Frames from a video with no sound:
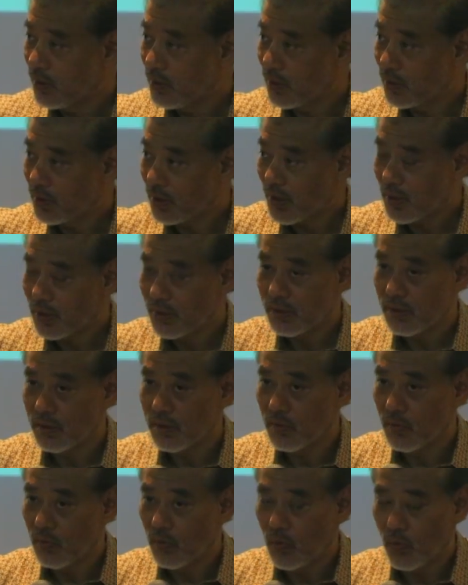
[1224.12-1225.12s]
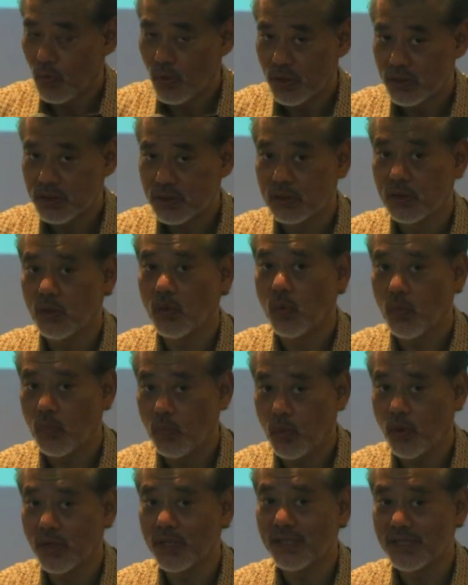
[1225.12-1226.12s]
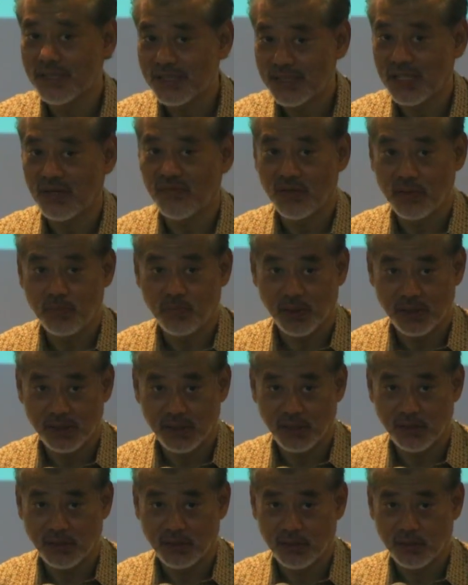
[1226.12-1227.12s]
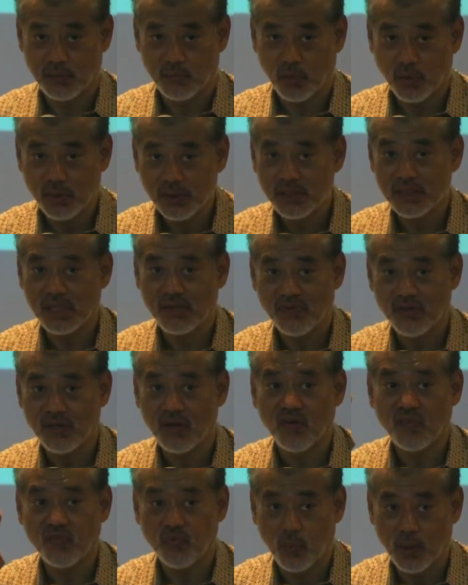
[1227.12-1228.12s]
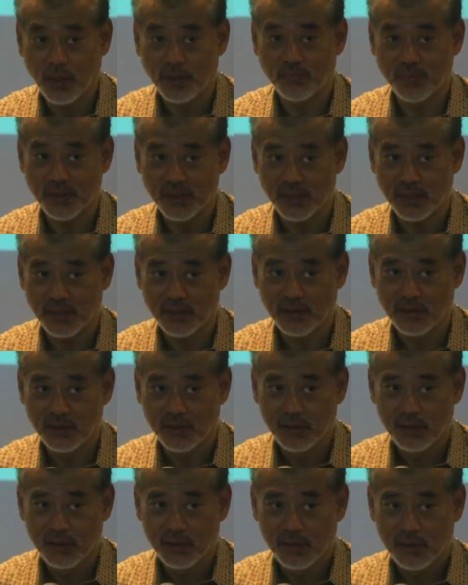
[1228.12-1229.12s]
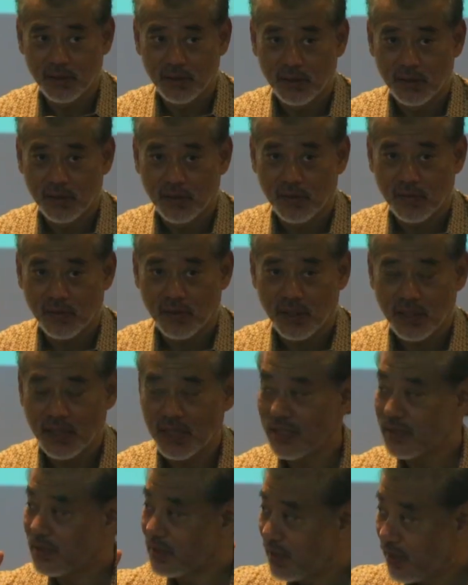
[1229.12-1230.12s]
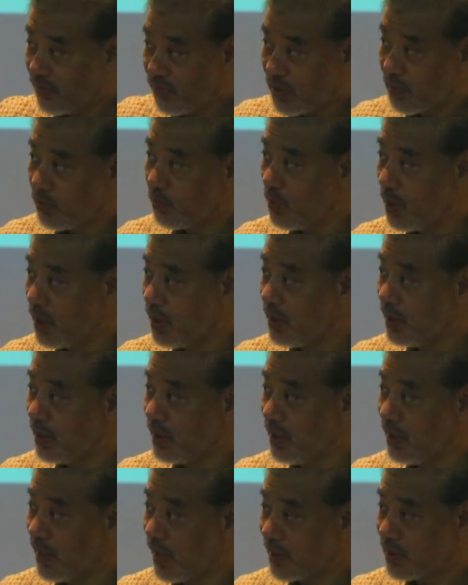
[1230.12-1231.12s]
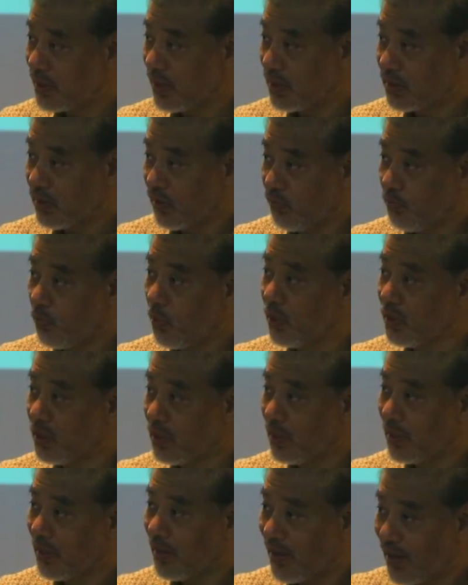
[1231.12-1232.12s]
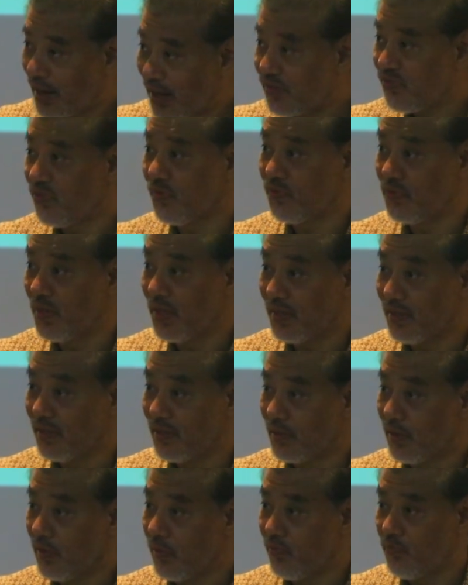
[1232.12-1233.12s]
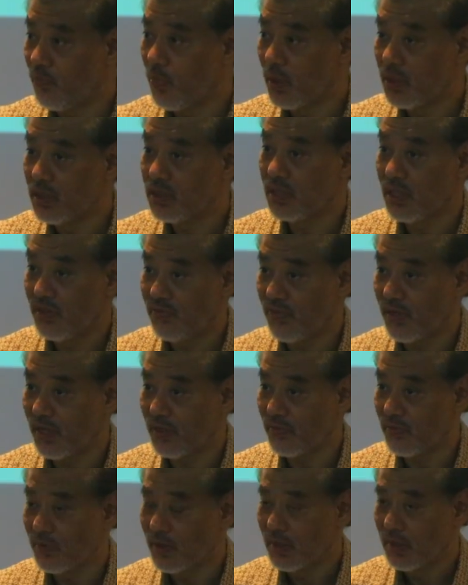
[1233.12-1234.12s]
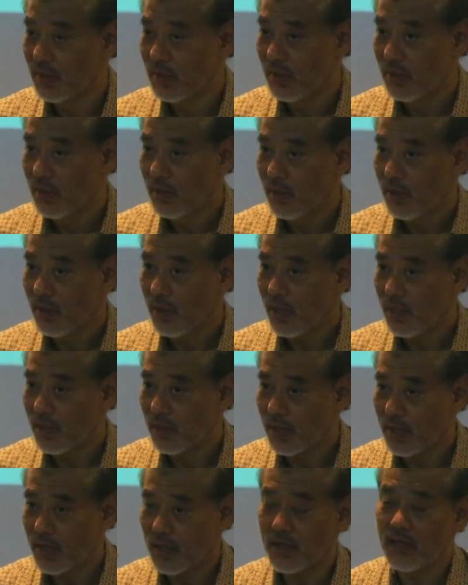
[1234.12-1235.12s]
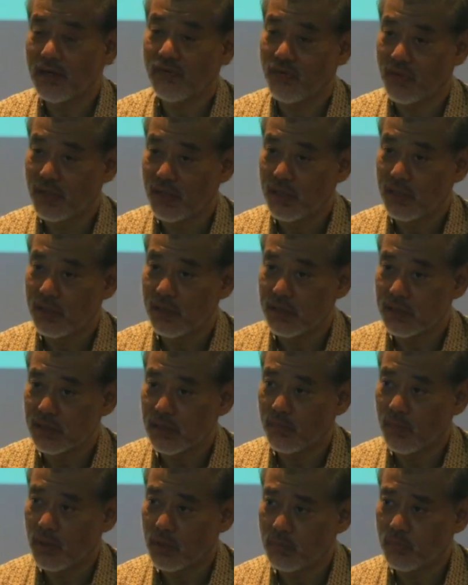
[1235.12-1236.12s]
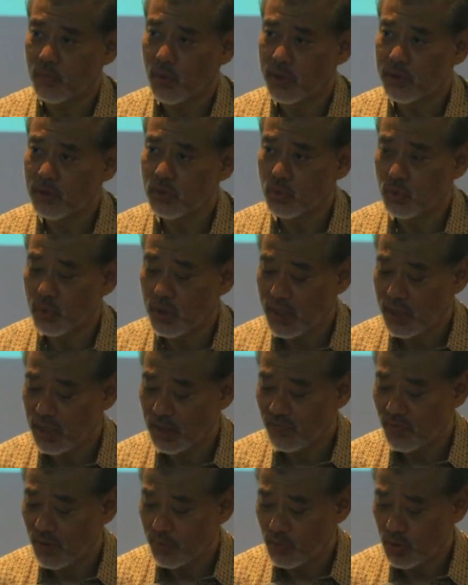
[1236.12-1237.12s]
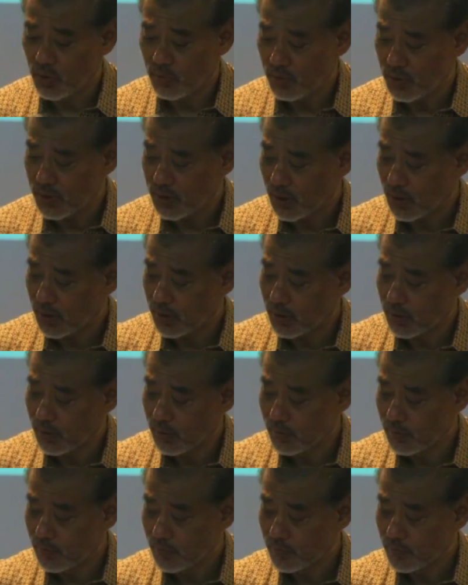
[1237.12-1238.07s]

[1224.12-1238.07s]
The target was 0.7%, 0.7 of 1%. It has never been in excess of half of that, of 0.35. And the current figure is about 0.29, if I'm not mistaken.